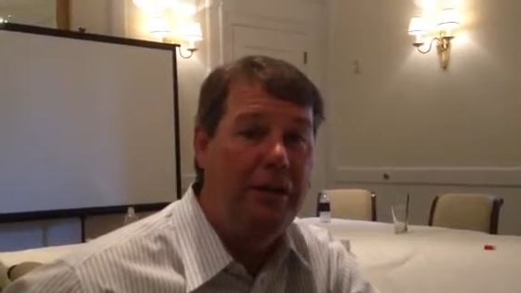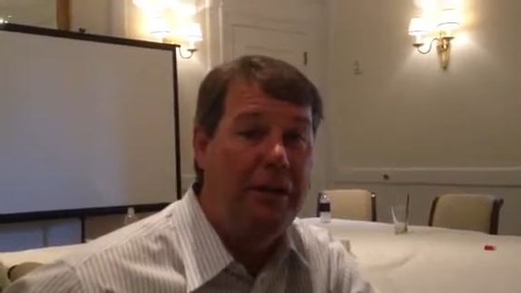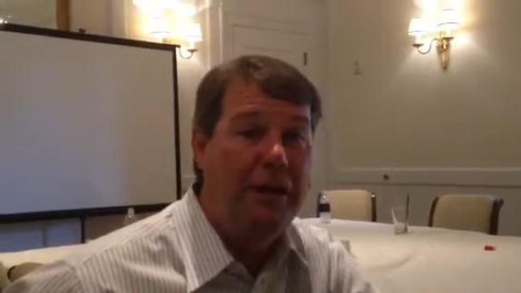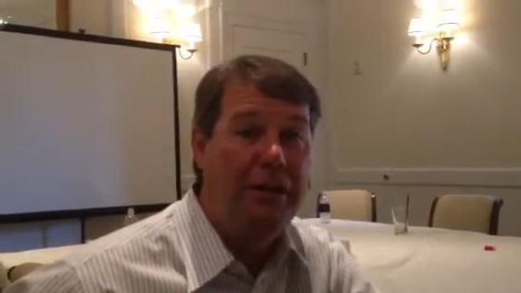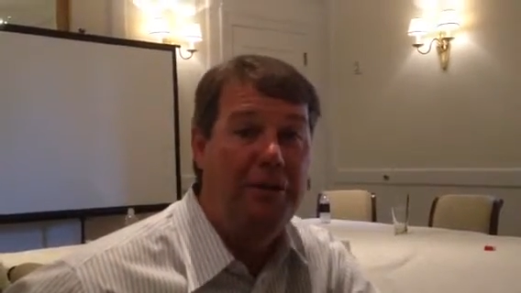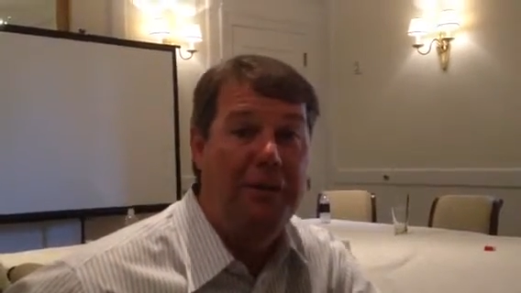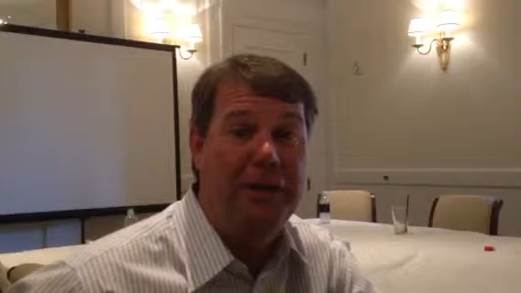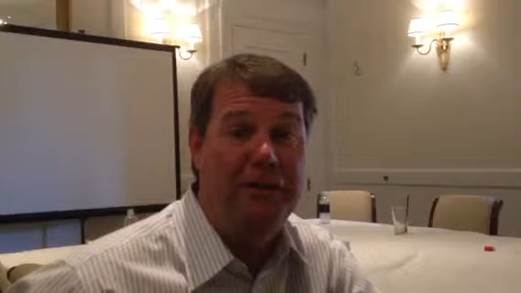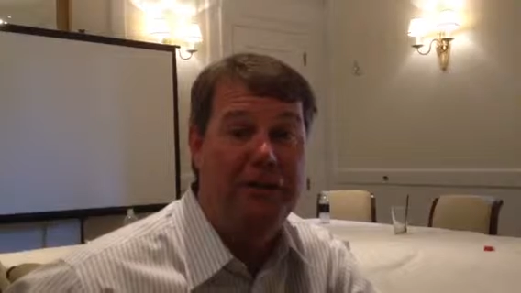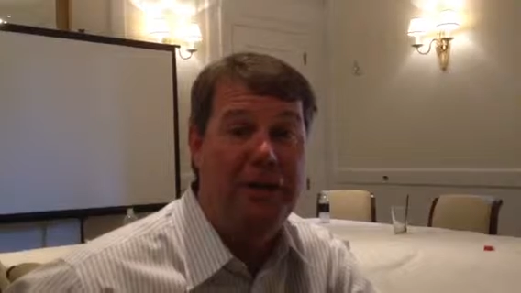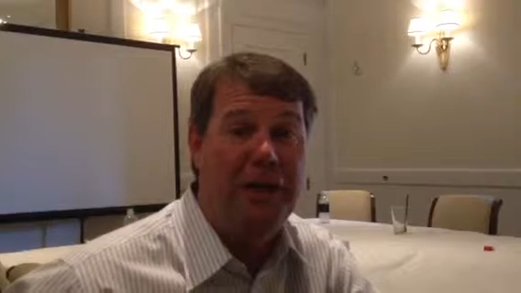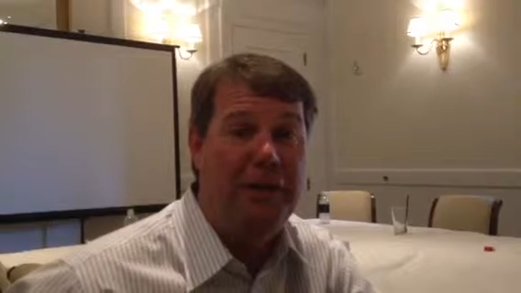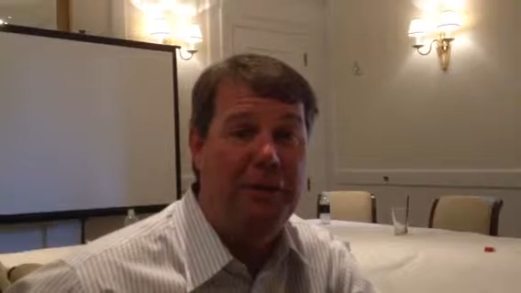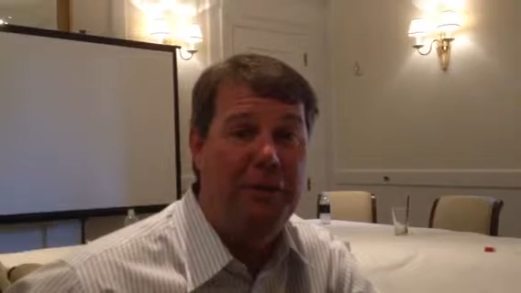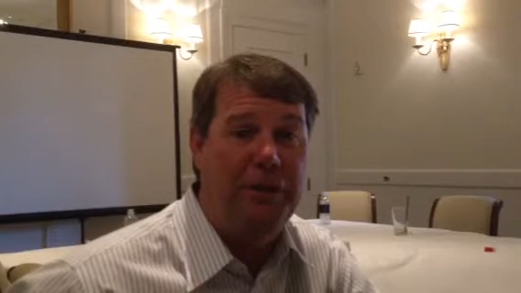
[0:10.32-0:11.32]
I expect
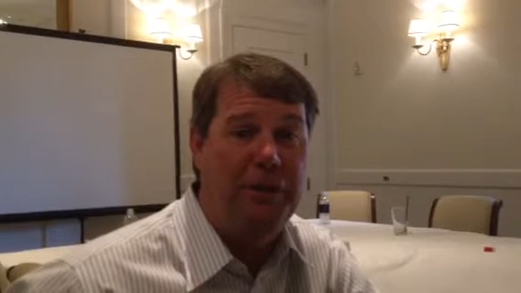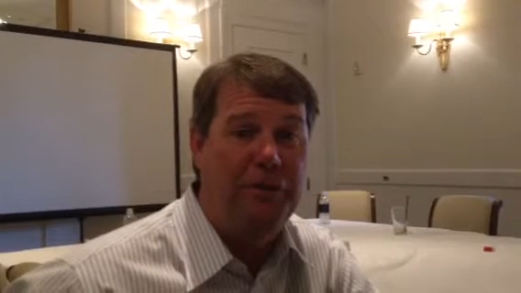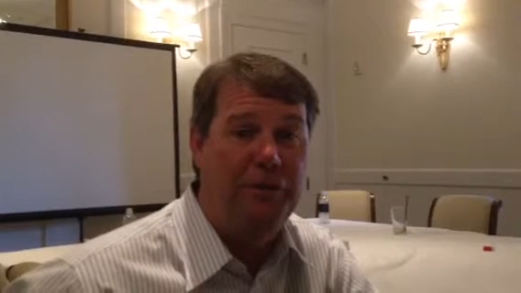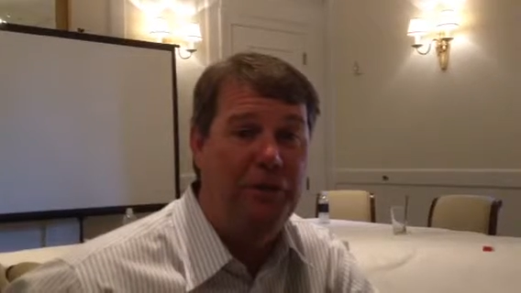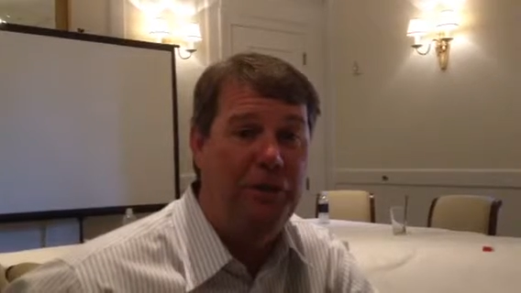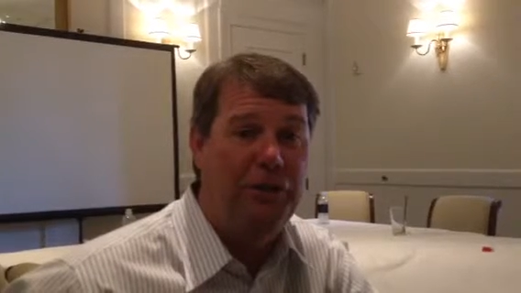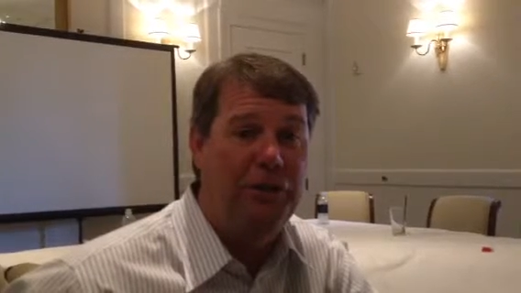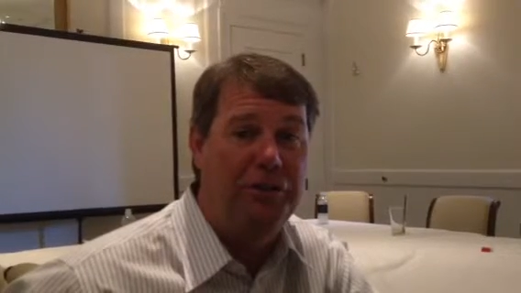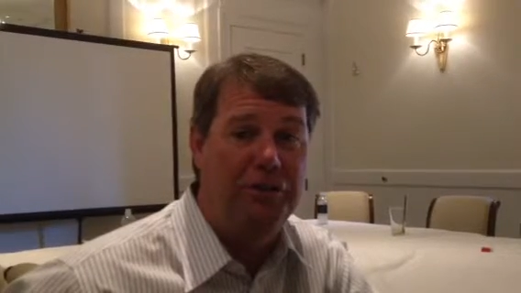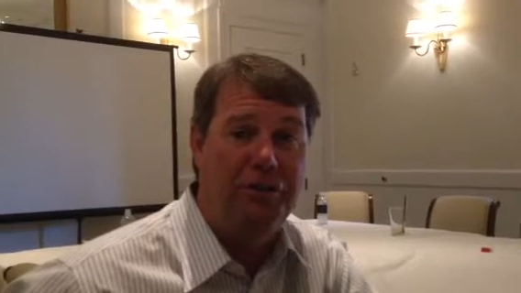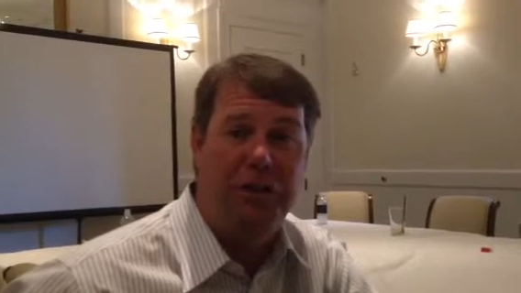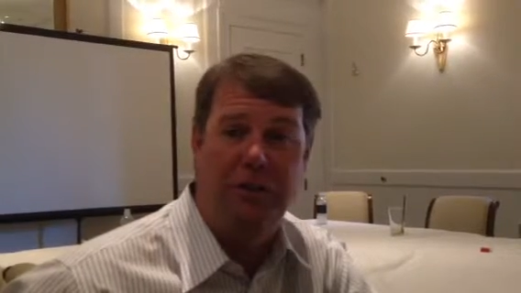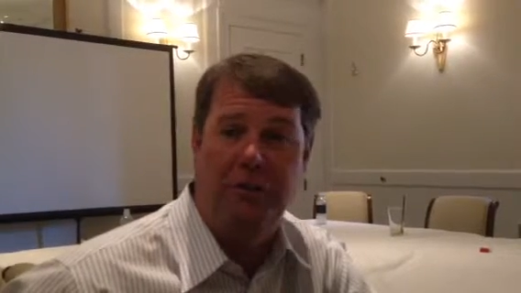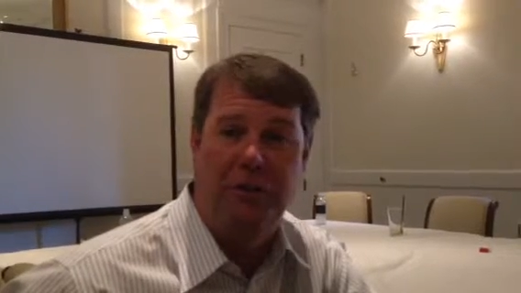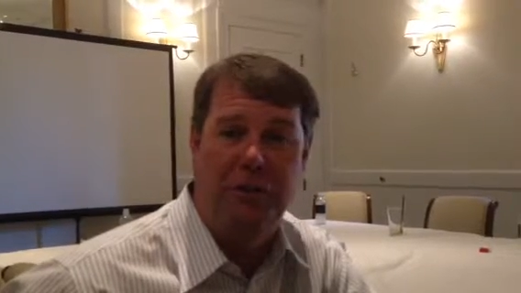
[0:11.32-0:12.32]
Scott to be really
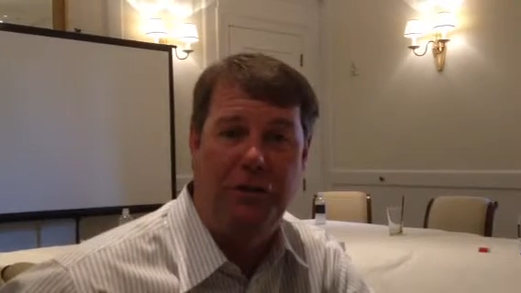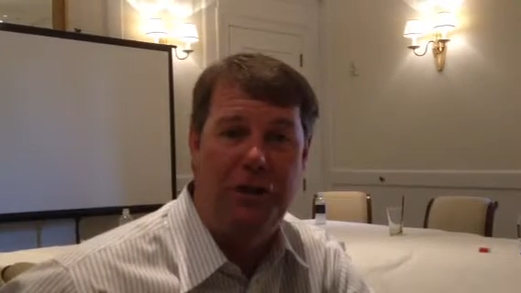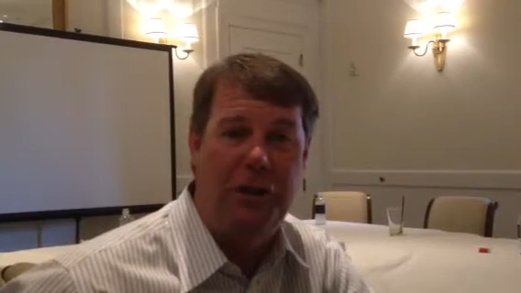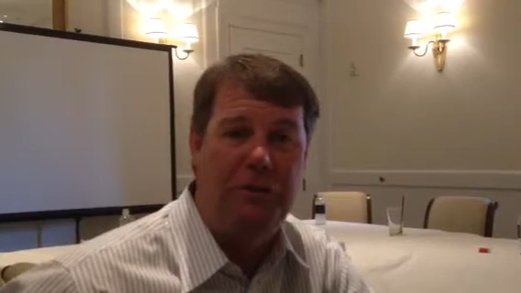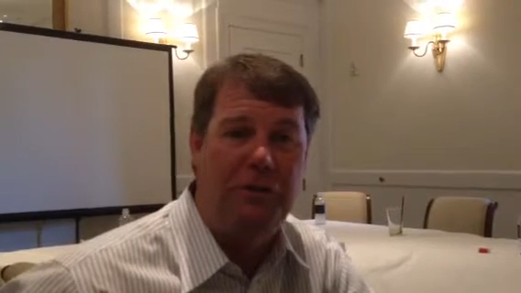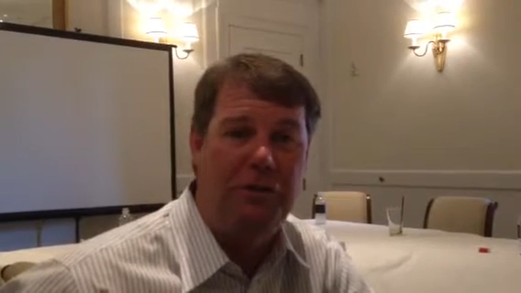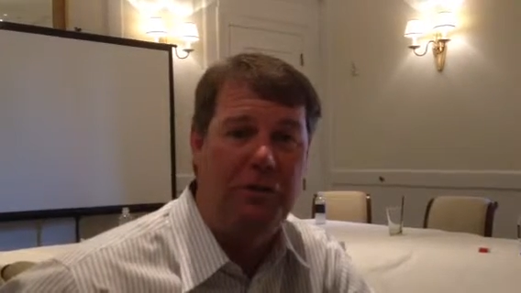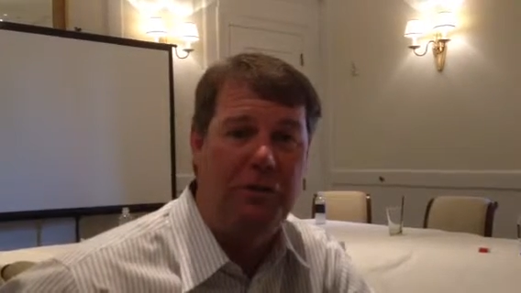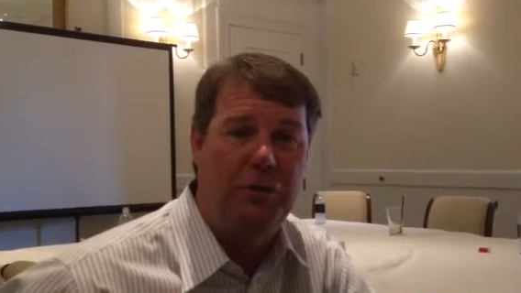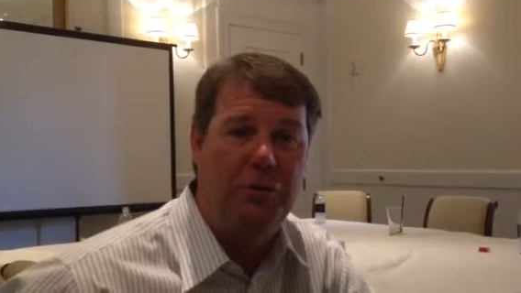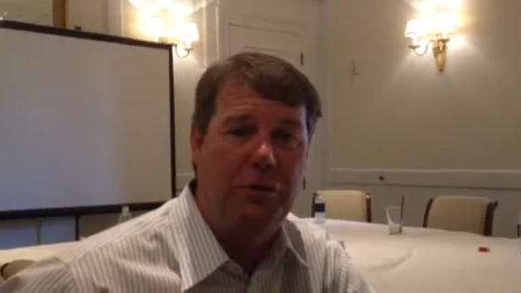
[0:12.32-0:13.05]
successful on the Champions Tour.